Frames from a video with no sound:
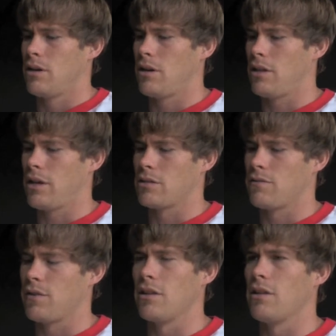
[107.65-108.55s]
her
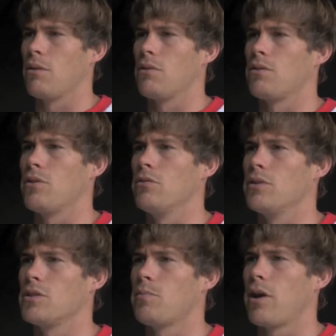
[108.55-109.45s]
legs fit in there with
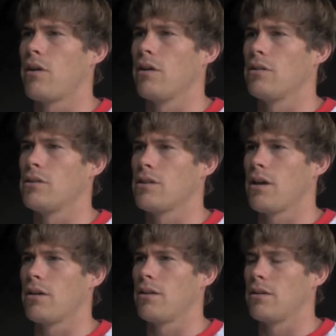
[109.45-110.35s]
room to spare on either
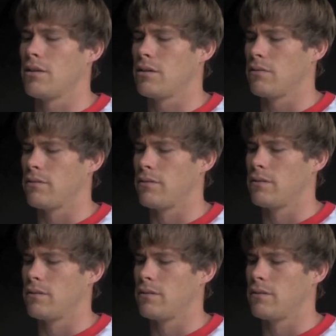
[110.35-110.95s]
side. I think if